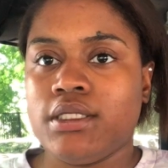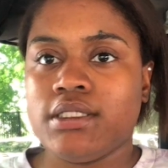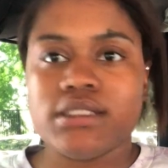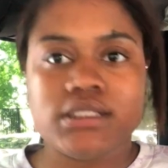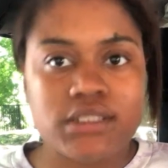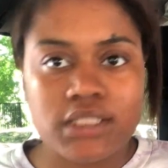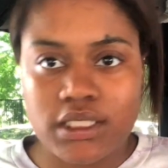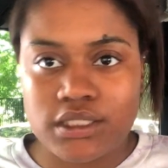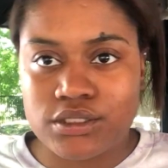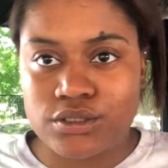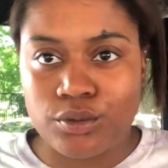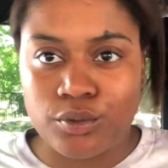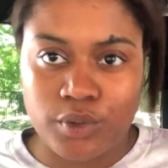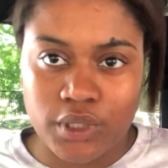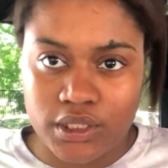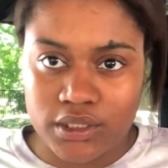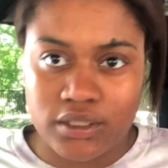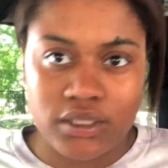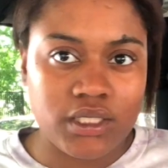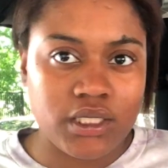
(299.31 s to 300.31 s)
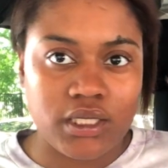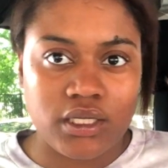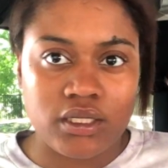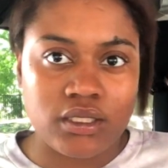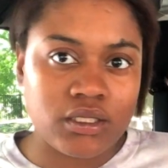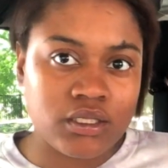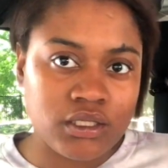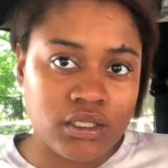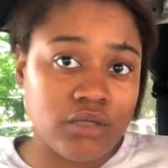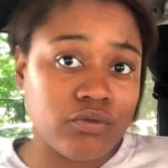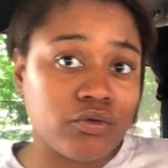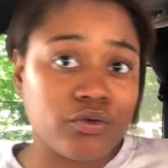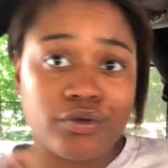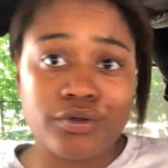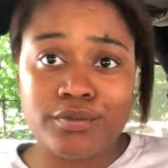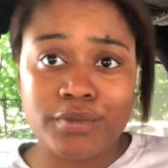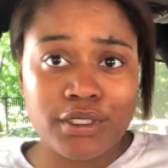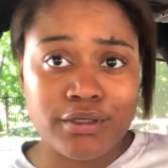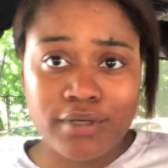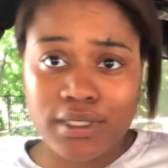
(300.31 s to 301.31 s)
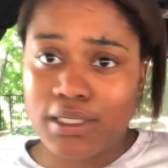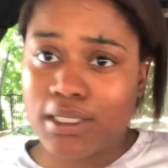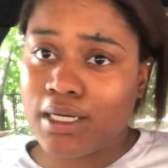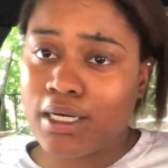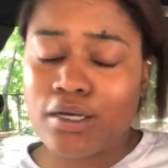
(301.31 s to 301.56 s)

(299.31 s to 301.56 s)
stick to one thing. Even with me right now,